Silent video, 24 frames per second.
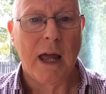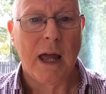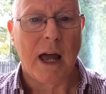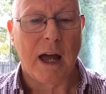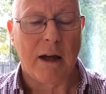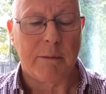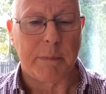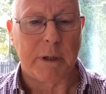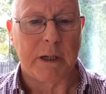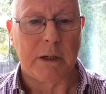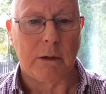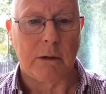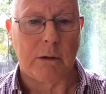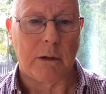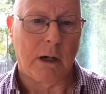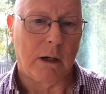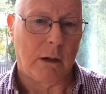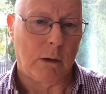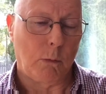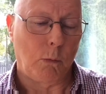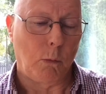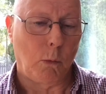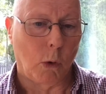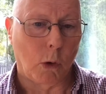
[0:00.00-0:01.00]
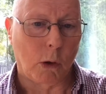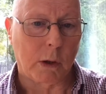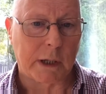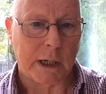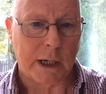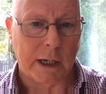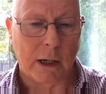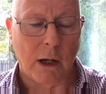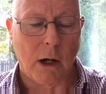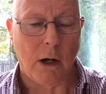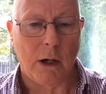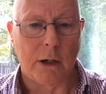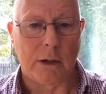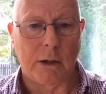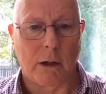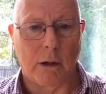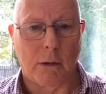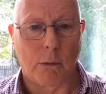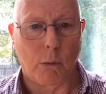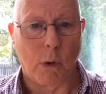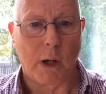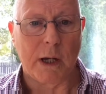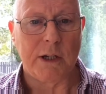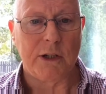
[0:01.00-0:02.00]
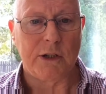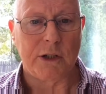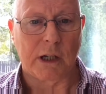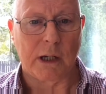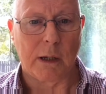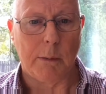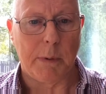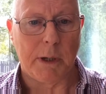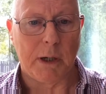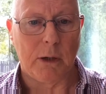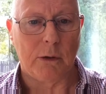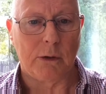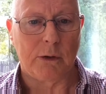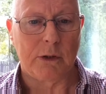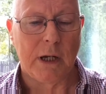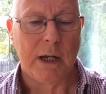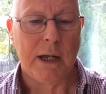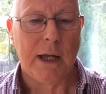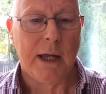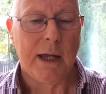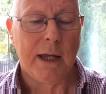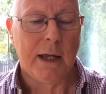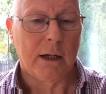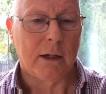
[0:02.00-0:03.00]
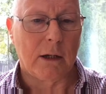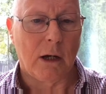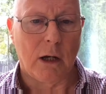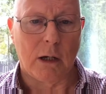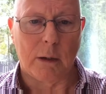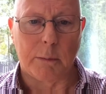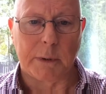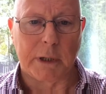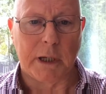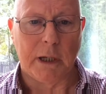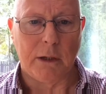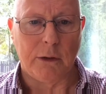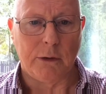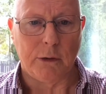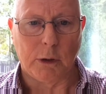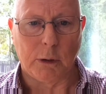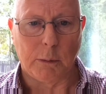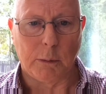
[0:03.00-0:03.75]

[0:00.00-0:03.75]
are working on or writing about Cholmcille, doing